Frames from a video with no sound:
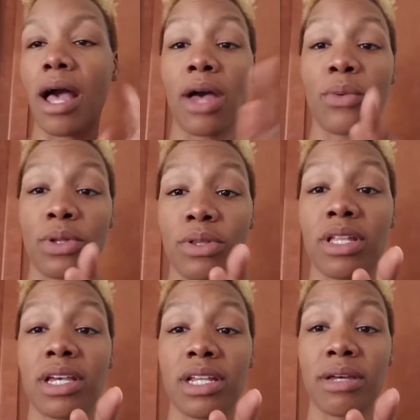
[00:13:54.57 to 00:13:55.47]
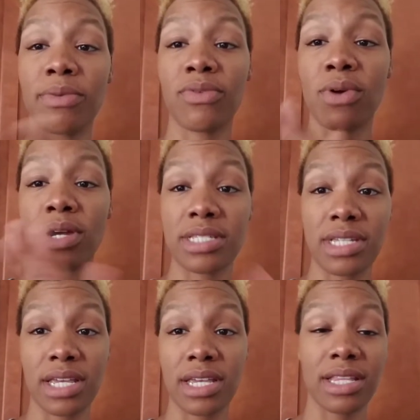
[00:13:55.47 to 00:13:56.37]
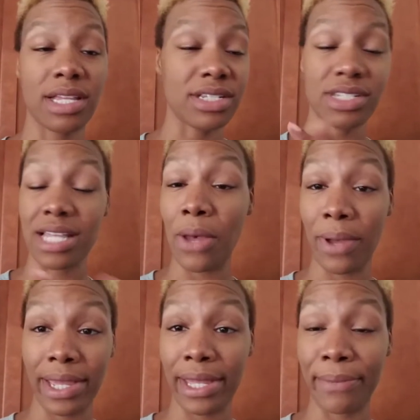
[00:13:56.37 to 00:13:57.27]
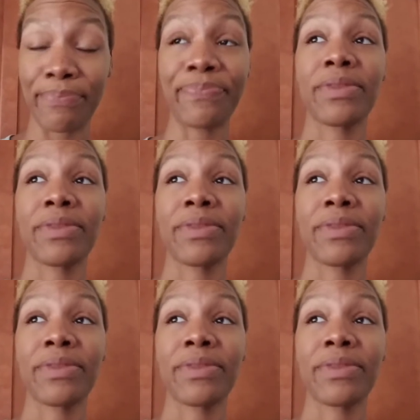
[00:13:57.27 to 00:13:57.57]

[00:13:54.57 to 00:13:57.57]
I will look it up before I take it. That's just how I am.